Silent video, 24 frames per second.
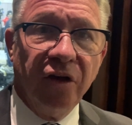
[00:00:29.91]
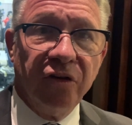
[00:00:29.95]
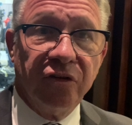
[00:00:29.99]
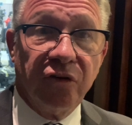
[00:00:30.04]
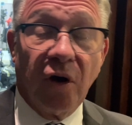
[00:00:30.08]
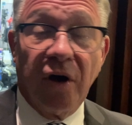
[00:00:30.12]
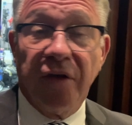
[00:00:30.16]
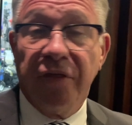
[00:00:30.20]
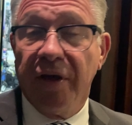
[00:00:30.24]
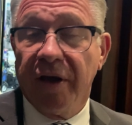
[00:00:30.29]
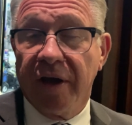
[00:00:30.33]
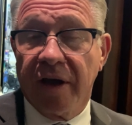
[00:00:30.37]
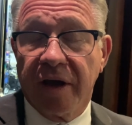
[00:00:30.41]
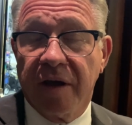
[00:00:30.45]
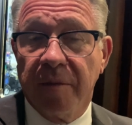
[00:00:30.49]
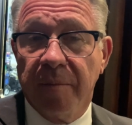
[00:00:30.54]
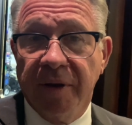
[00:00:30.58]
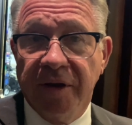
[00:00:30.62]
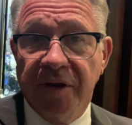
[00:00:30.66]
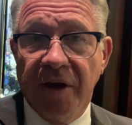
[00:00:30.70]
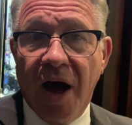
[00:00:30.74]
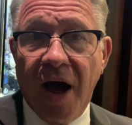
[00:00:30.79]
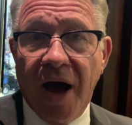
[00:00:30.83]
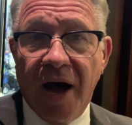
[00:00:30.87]
So I think it can
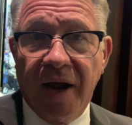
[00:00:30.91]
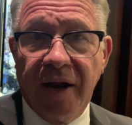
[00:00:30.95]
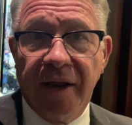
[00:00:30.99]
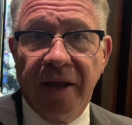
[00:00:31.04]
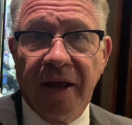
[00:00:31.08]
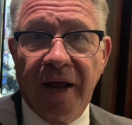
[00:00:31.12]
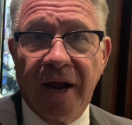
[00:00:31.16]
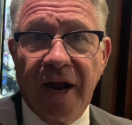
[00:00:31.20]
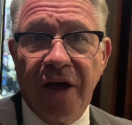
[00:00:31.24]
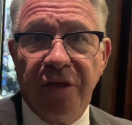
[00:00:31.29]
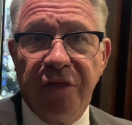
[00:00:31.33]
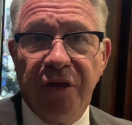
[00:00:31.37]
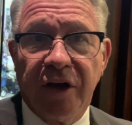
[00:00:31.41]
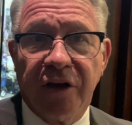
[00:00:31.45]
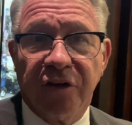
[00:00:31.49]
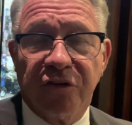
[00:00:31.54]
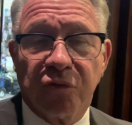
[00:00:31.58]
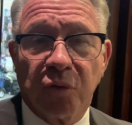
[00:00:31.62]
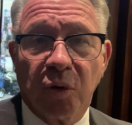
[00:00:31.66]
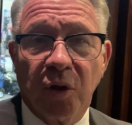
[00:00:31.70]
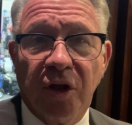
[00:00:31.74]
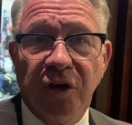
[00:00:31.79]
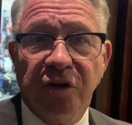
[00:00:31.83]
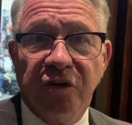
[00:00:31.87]
be done, and I think
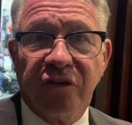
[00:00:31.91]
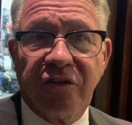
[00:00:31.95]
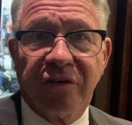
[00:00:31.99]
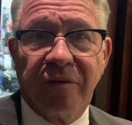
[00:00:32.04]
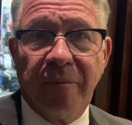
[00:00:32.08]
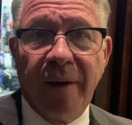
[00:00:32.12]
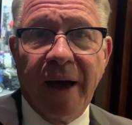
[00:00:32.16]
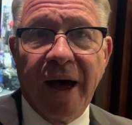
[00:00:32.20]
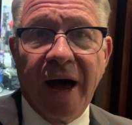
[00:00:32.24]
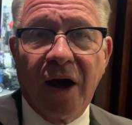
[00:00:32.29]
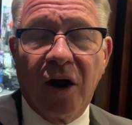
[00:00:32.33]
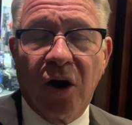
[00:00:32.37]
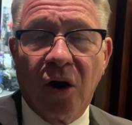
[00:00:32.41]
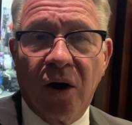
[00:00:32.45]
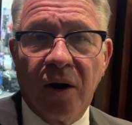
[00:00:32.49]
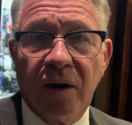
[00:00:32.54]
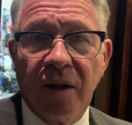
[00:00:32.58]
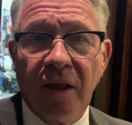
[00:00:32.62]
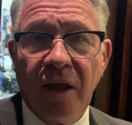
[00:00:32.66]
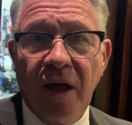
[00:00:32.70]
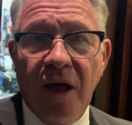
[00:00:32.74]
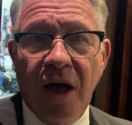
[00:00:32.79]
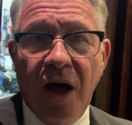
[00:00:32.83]
it's really just a matter